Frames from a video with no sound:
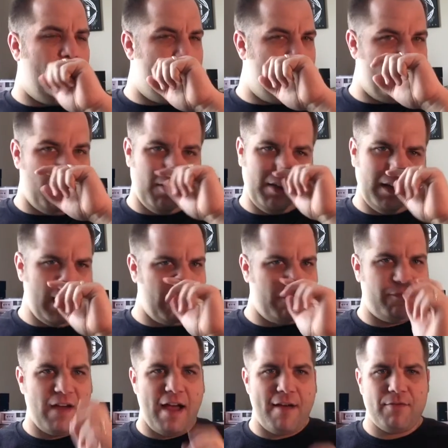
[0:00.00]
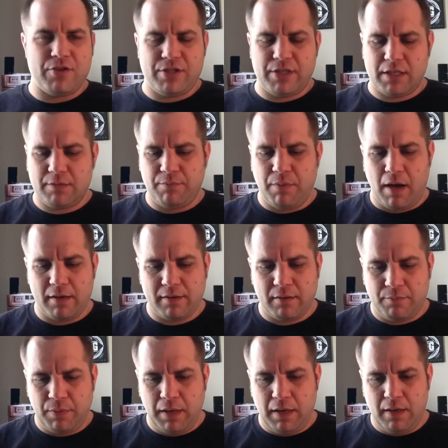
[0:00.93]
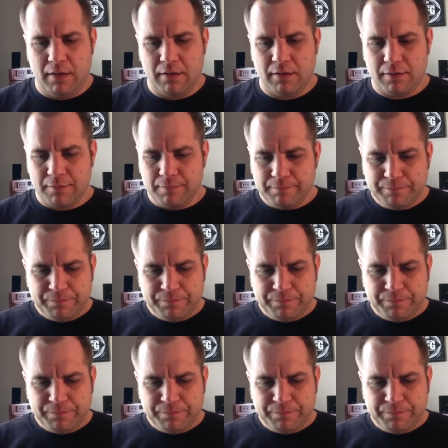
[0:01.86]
they're only like five or six bucks a piece.